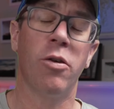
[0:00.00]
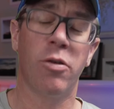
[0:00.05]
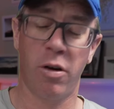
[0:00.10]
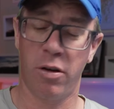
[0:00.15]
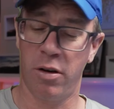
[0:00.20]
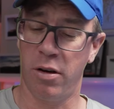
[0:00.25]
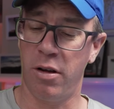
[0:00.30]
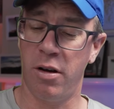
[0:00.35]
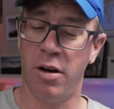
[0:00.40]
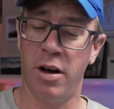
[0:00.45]
look
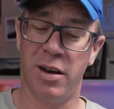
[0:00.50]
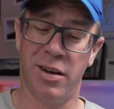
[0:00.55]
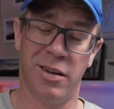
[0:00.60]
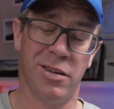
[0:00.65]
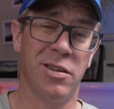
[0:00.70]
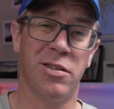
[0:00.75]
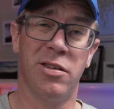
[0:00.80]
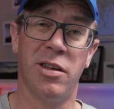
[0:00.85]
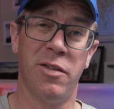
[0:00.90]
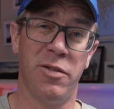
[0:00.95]
online
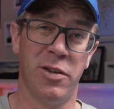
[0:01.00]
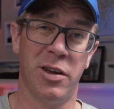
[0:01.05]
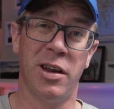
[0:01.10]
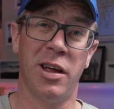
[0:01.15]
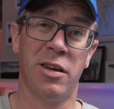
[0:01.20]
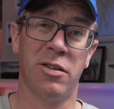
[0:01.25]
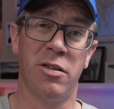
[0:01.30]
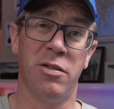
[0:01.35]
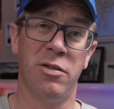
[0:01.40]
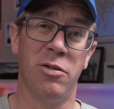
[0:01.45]
to see if you can
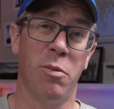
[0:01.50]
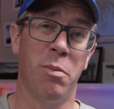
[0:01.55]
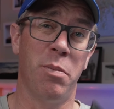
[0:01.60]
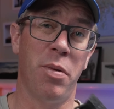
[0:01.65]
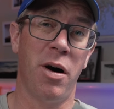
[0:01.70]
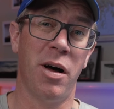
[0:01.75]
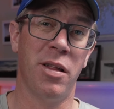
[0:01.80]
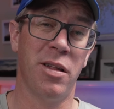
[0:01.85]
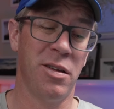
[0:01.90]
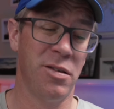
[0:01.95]
actually still
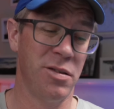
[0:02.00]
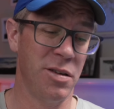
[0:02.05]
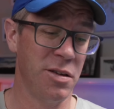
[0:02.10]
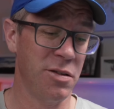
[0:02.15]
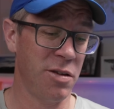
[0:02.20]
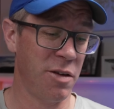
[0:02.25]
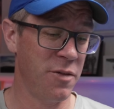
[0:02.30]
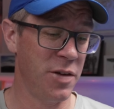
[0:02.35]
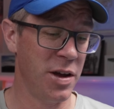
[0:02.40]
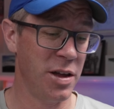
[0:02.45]
buy these
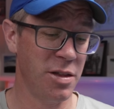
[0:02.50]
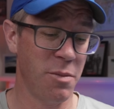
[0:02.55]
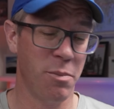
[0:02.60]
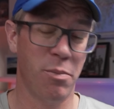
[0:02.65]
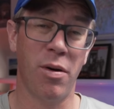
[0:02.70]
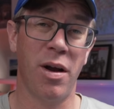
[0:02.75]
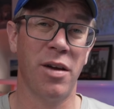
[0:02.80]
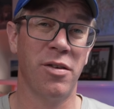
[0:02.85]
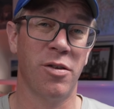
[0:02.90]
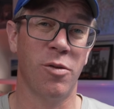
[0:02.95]
things. I found the
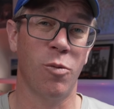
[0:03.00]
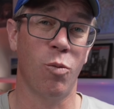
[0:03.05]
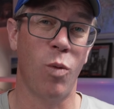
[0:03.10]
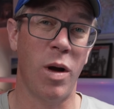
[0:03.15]
Brunton